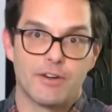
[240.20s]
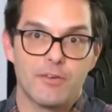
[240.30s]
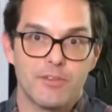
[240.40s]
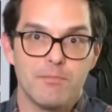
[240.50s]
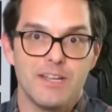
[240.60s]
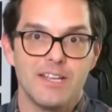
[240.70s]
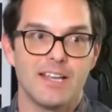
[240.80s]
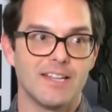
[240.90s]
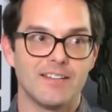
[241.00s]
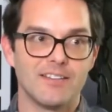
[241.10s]
with me
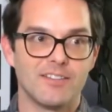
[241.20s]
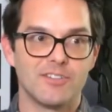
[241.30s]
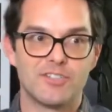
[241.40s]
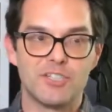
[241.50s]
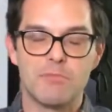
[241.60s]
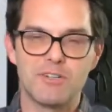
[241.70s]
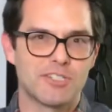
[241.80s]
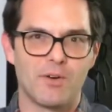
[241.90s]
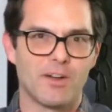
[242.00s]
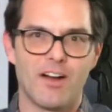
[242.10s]
that there's too
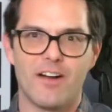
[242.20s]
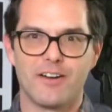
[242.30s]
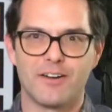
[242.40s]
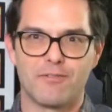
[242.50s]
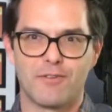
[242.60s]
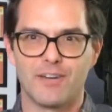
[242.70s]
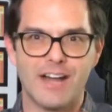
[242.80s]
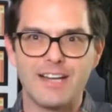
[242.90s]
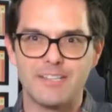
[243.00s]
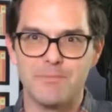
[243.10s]
much going on here for it
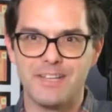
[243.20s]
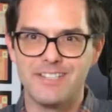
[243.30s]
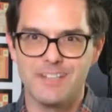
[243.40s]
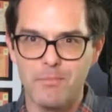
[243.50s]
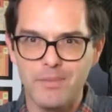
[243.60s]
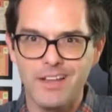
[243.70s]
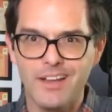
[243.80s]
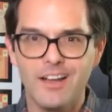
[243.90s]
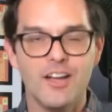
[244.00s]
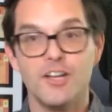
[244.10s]
not to mean
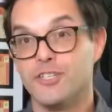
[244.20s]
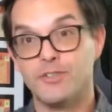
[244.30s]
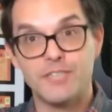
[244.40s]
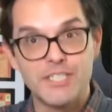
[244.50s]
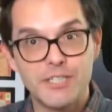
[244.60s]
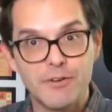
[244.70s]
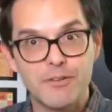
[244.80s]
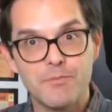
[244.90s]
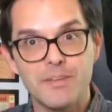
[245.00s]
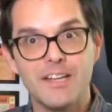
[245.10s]
something? Do you disagree
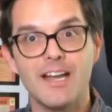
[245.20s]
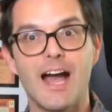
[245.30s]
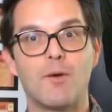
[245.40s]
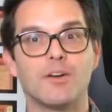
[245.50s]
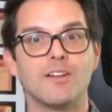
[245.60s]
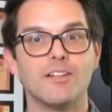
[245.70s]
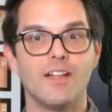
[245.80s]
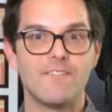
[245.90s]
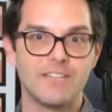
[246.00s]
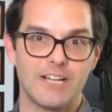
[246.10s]
with me? I would
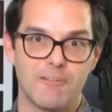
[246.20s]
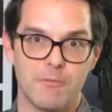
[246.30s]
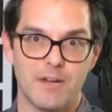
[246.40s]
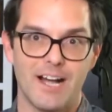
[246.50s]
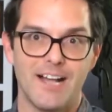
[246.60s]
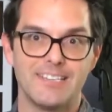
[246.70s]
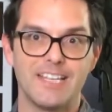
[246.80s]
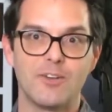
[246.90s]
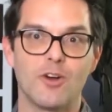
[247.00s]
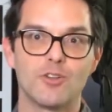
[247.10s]
love to hear from you guys.
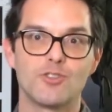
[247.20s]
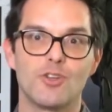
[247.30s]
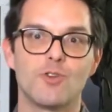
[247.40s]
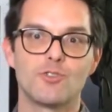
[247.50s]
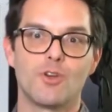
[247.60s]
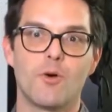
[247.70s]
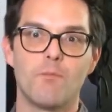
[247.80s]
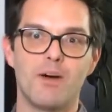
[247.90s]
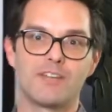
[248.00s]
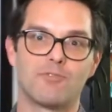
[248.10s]
Thank you all so so
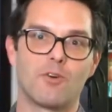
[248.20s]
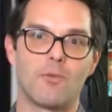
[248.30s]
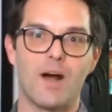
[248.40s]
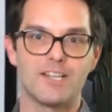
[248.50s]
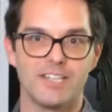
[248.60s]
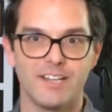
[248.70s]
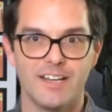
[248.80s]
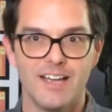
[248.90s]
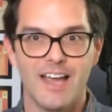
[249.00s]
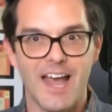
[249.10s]
much for watching.
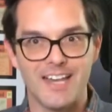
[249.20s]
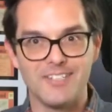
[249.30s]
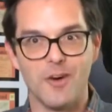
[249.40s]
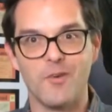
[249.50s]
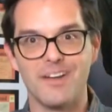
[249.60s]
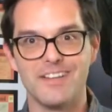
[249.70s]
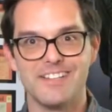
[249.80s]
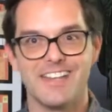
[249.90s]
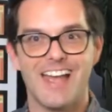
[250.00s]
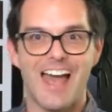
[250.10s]
And as
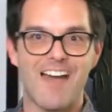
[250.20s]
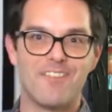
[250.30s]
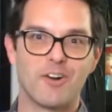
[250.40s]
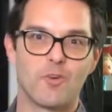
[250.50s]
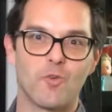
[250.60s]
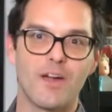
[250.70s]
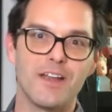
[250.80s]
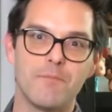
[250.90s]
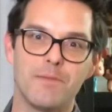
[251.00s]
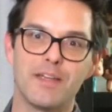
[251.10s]
always, have a
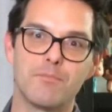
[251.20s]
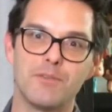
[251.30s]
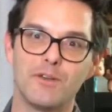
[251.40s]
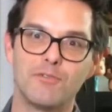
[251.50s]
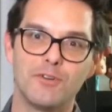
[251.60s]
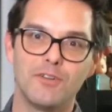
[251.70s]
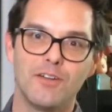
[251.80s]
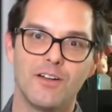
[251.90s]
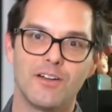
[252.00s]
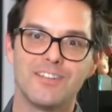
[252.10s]
great big
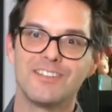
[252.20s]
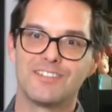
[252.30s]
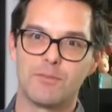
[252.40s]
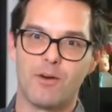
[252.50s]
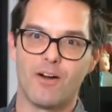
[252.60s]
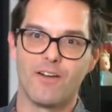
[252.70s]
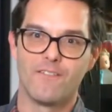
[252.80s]
beautiful tomorrow.